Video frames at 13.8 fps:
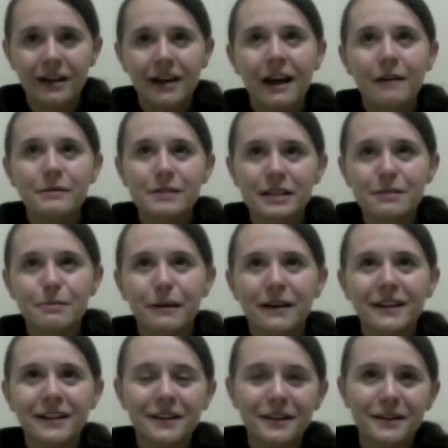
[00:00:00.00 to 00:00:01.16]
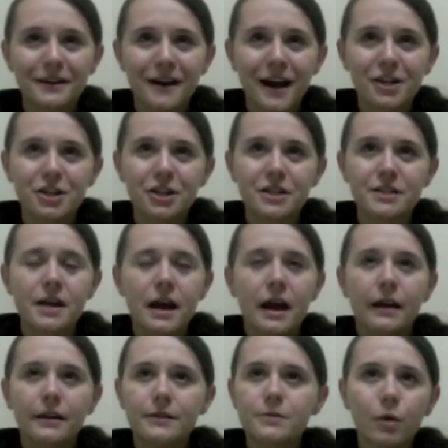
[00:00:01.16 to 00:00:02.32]
I was explaining the directions,
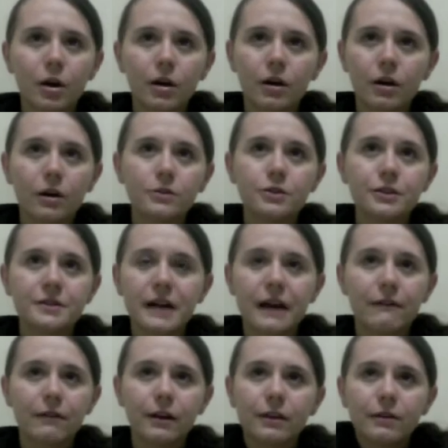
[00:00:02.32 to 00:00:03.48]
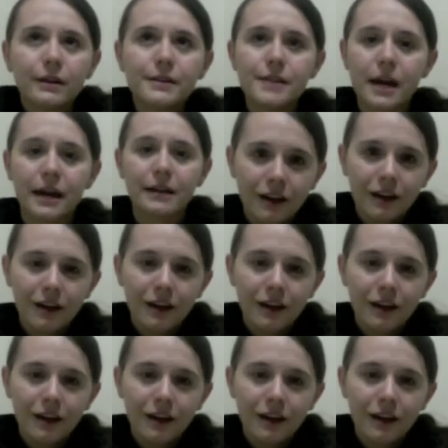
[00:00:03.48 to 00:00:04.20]
and this one girl just every 3 seconds,